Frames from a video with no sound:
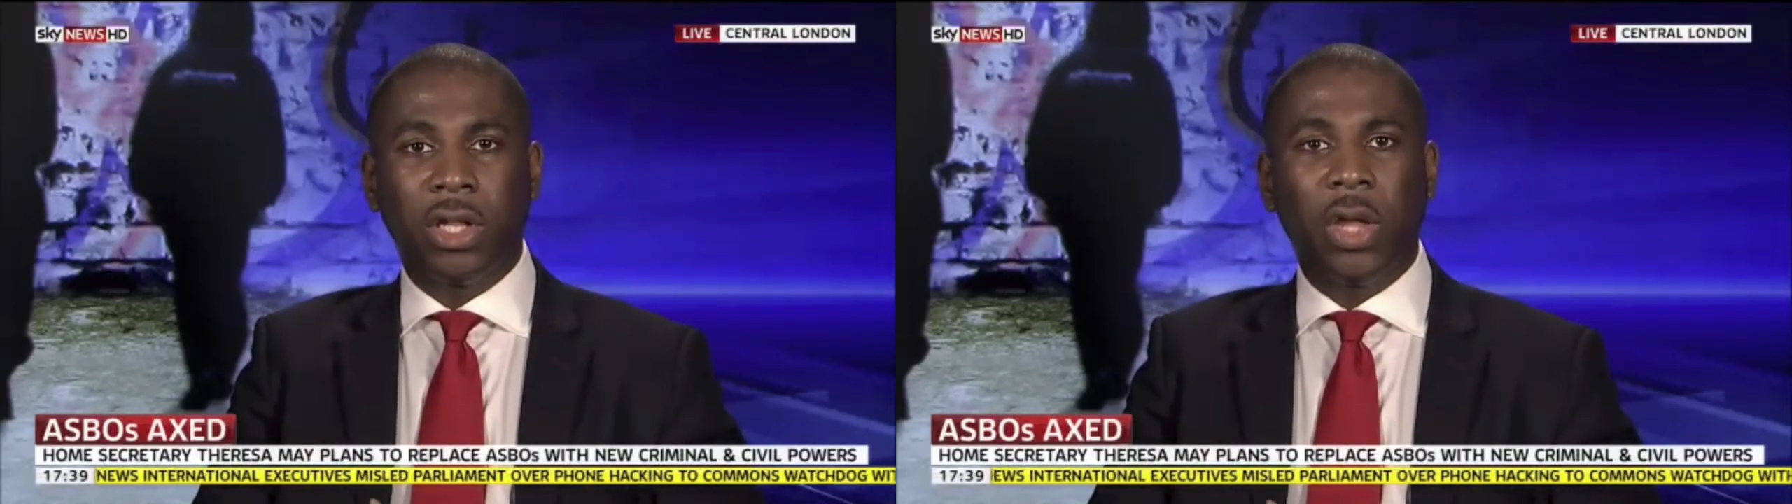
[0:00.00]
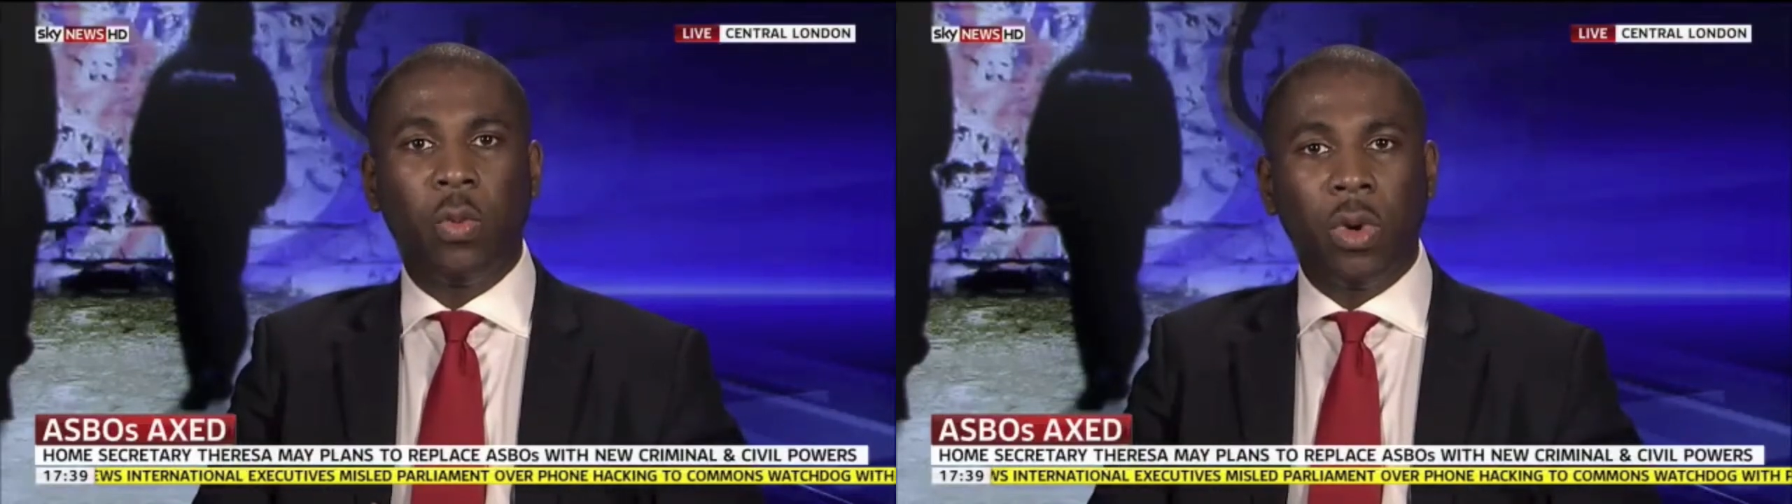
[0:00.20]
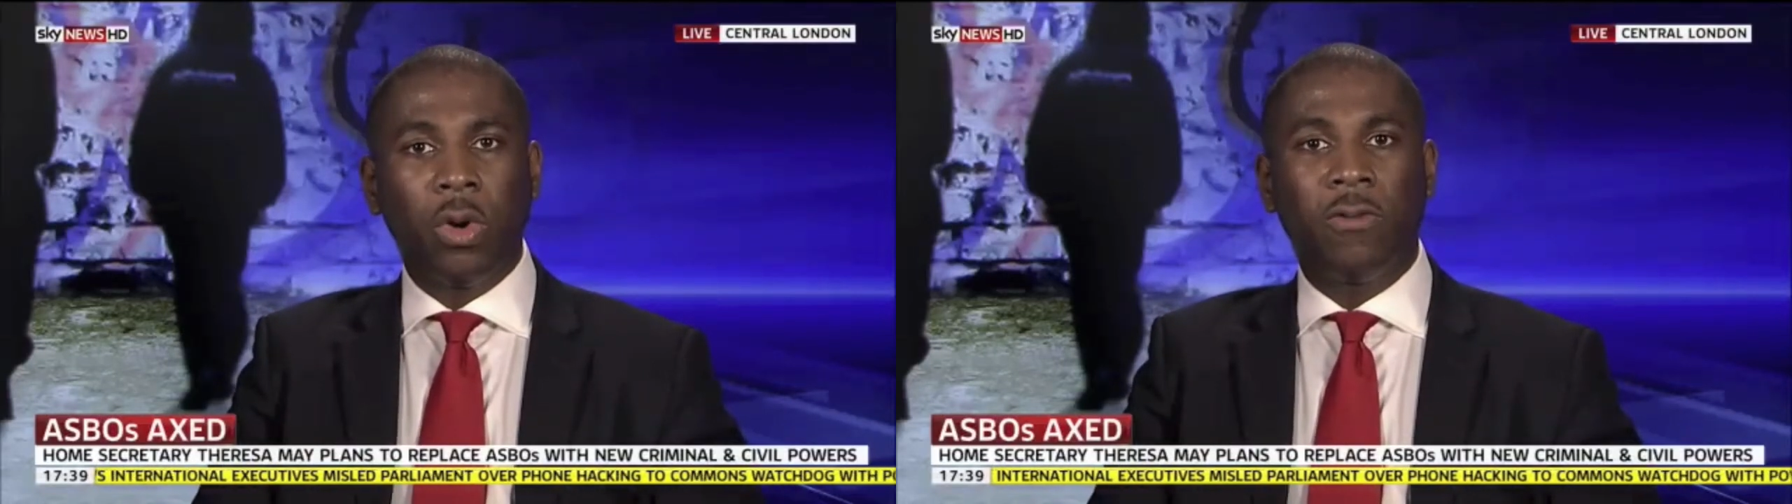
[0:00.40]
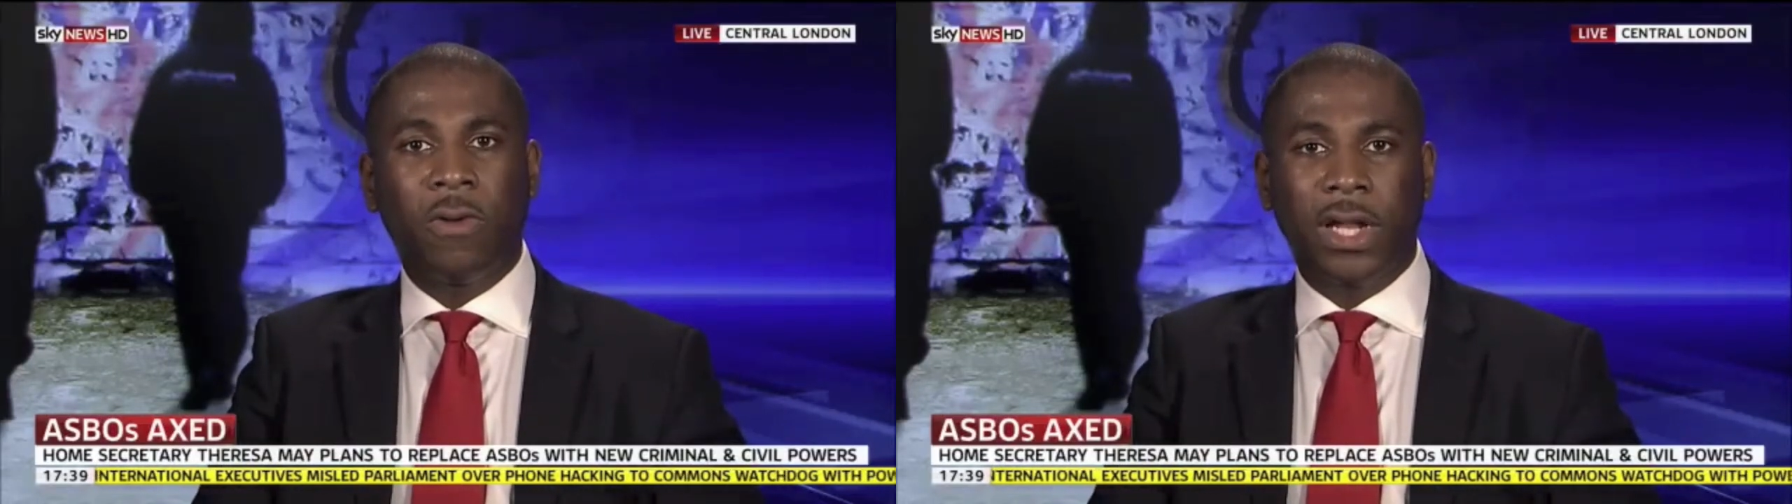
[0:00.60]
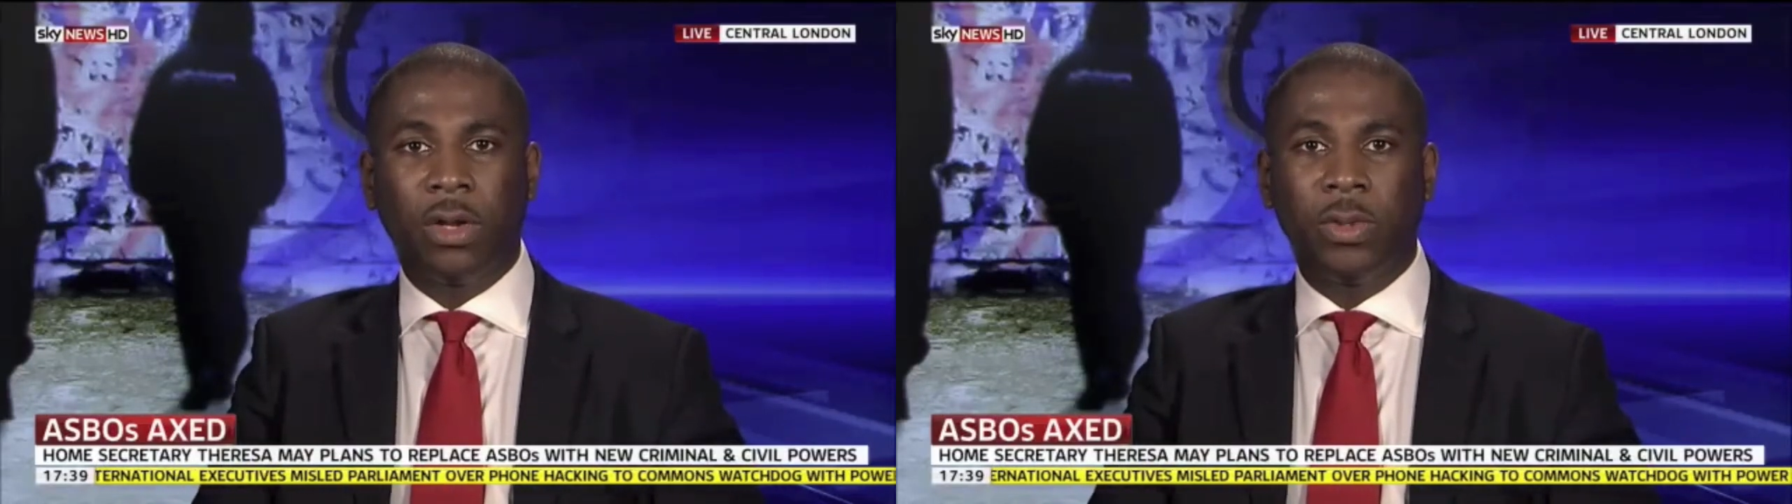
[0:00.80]
they will
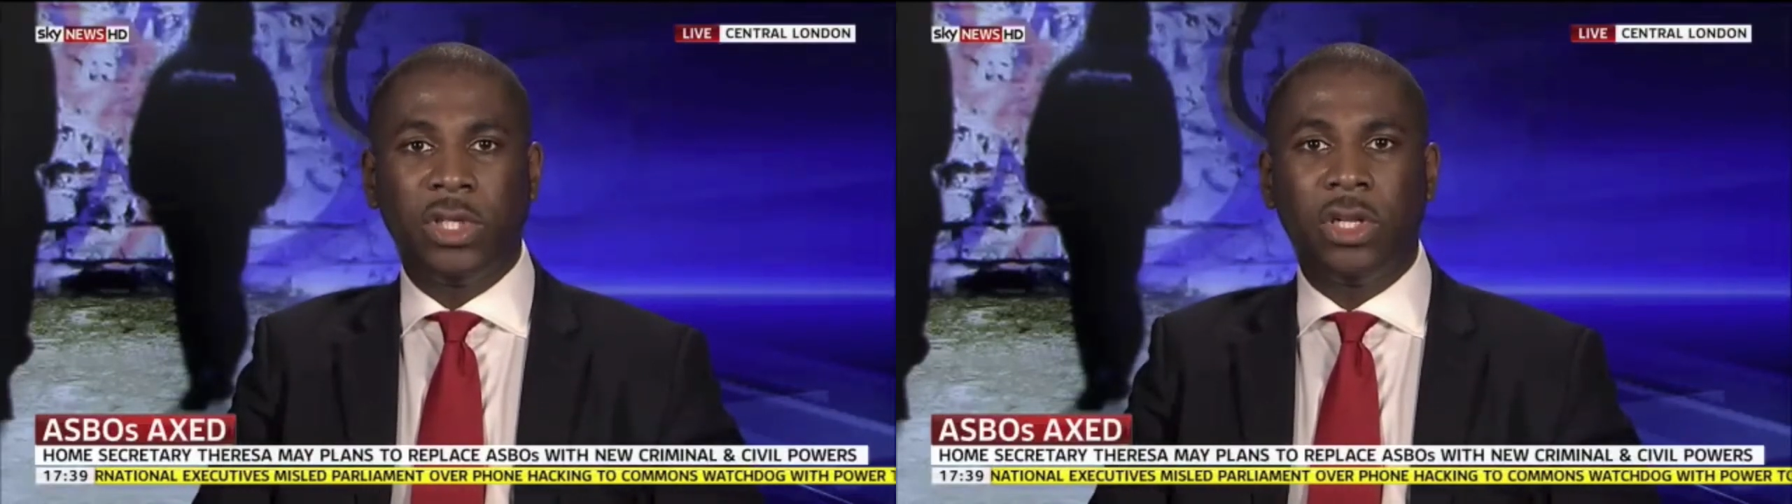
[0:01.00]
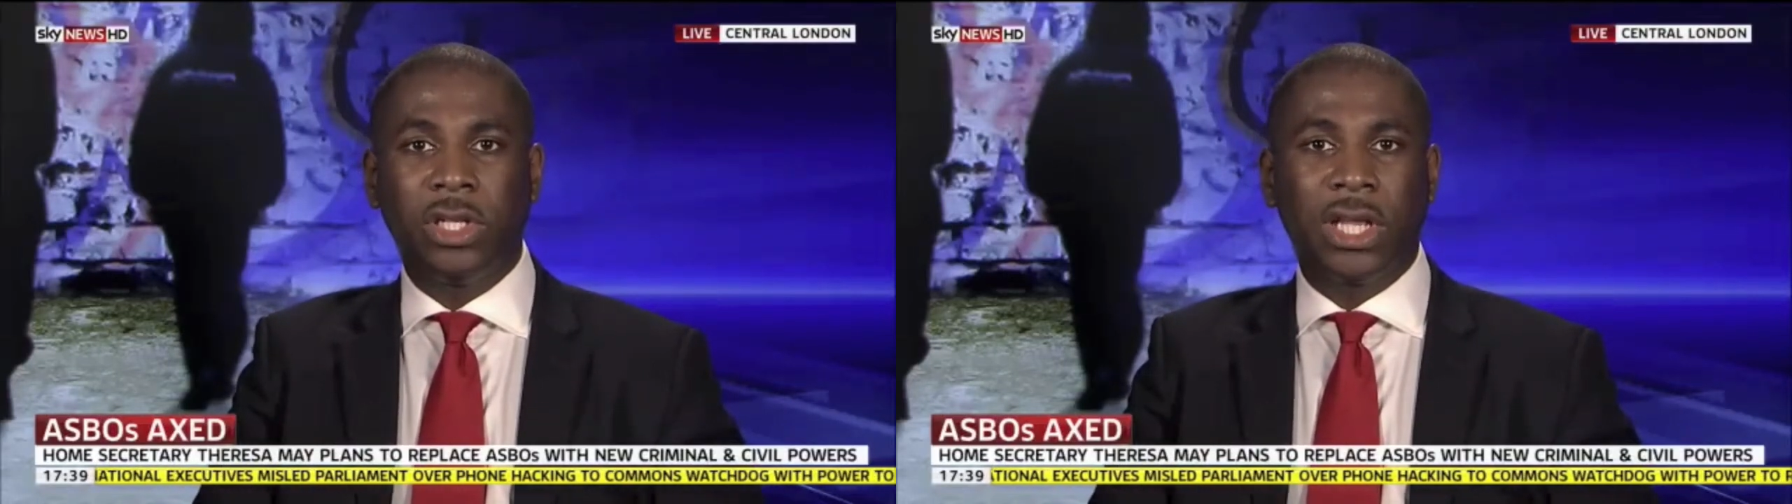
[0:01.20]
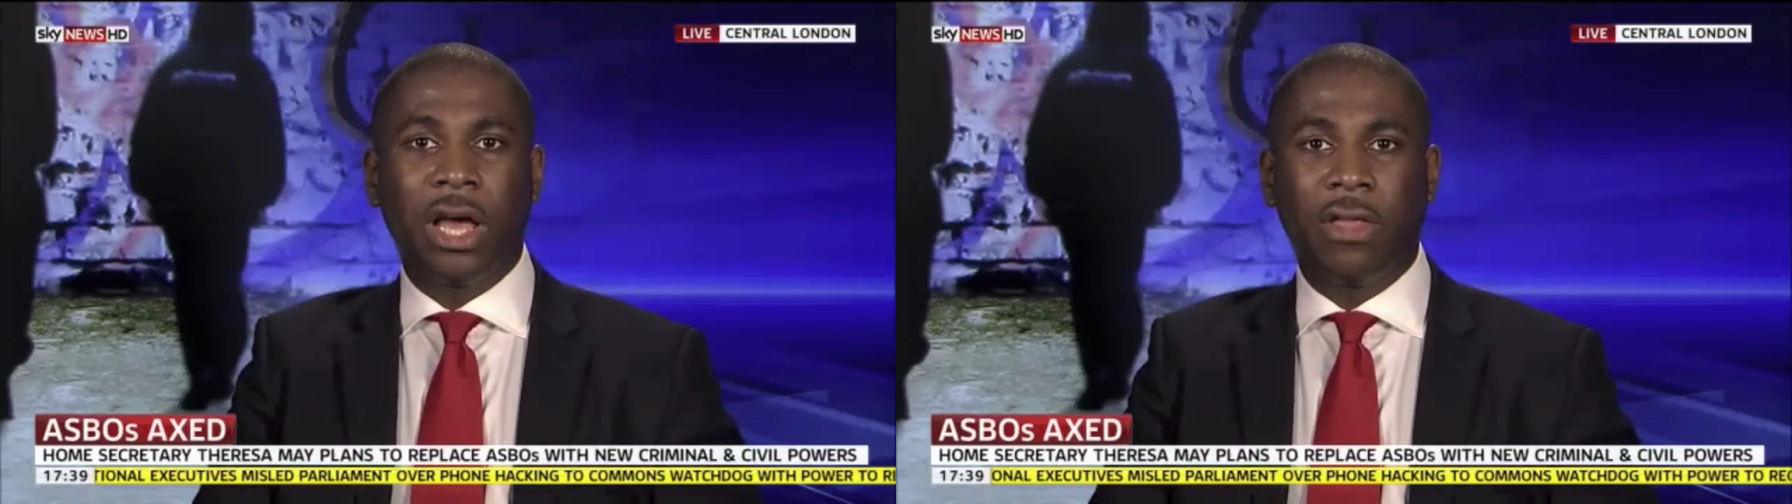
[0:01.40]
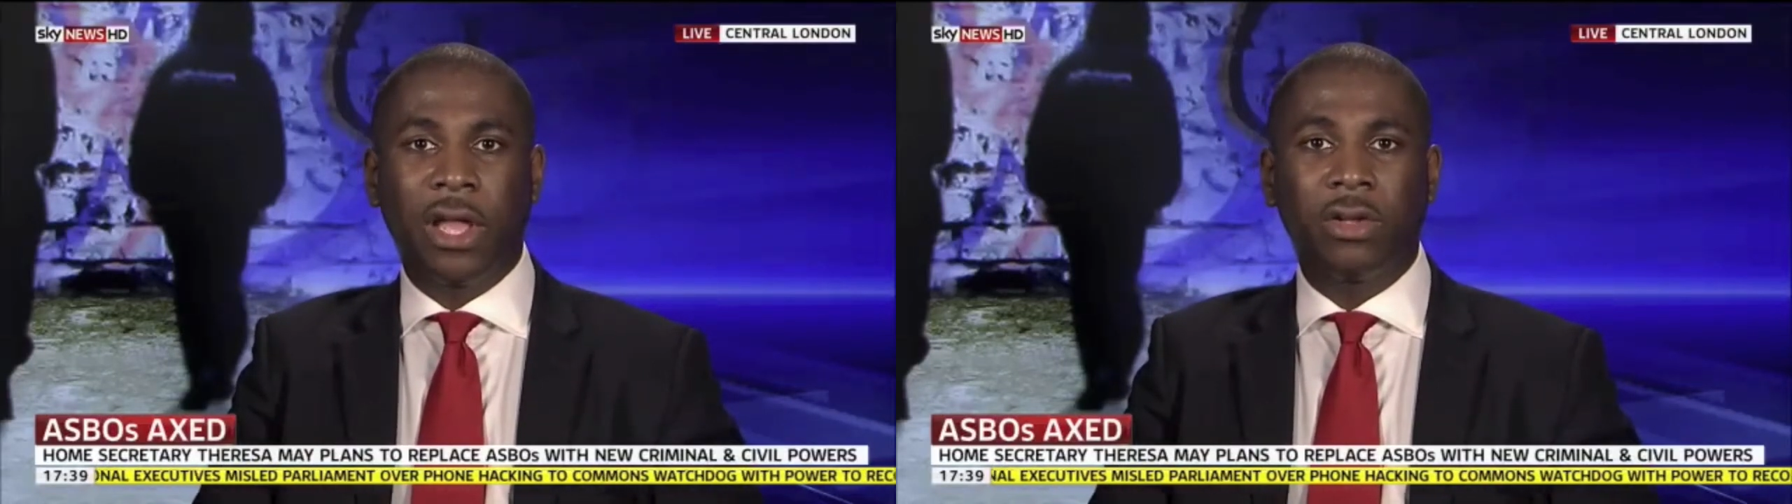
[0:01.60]
find opportunities out there,